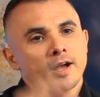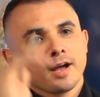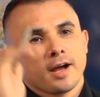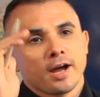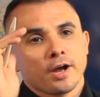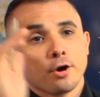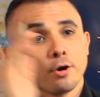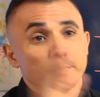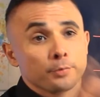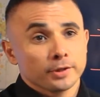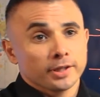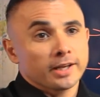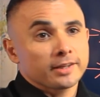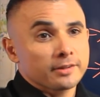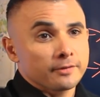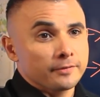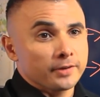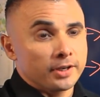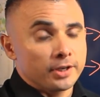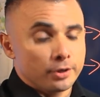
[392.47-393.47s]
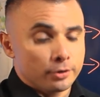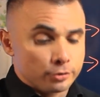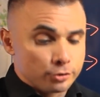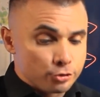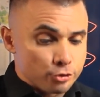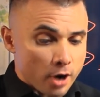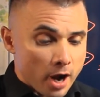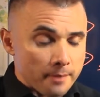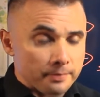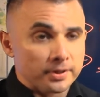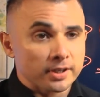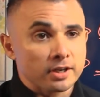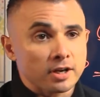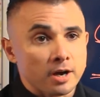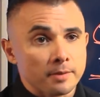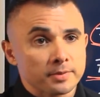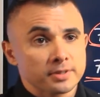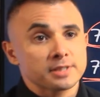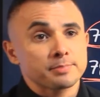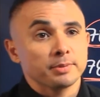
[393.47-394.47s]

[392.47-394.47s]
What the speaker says: I hope you liked the video. Drop the comments